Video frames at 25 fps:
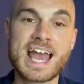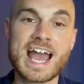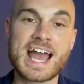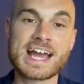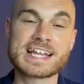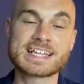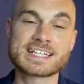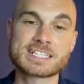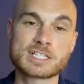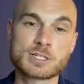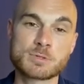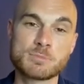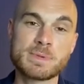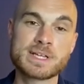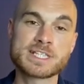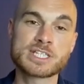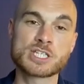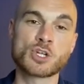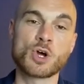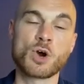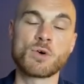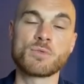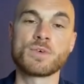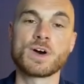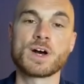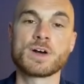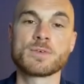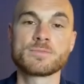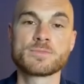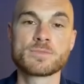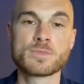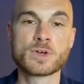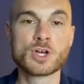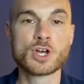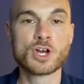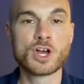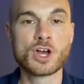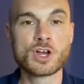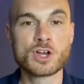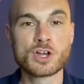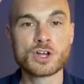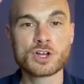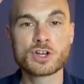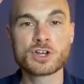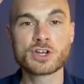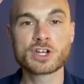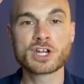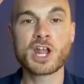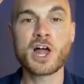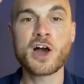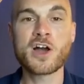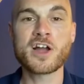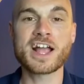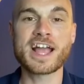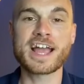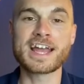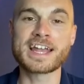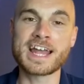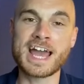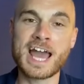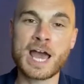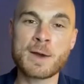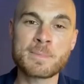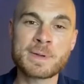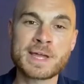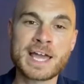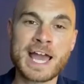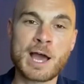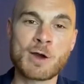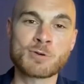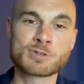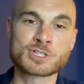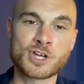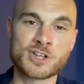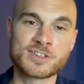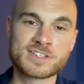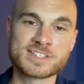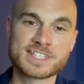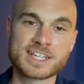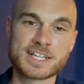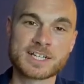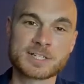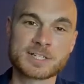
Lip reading: and submit an offer. Good luck and happy house hunting.